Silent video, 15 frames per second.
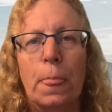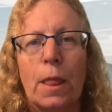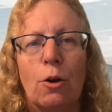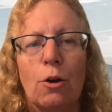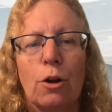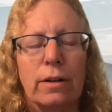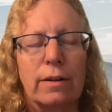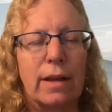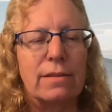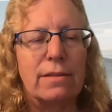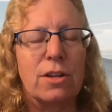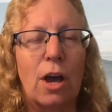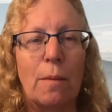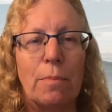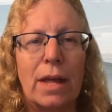or
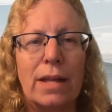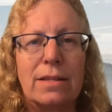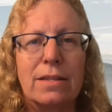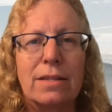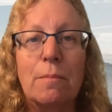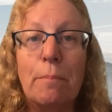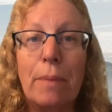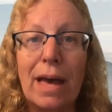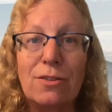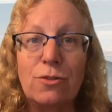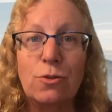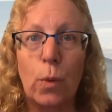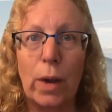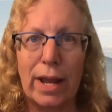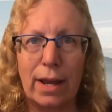desktop, that's the
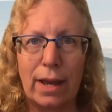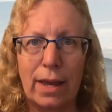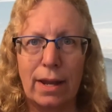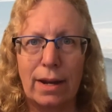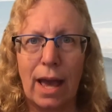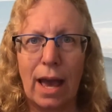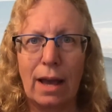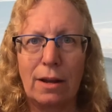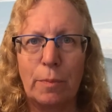best way to connect,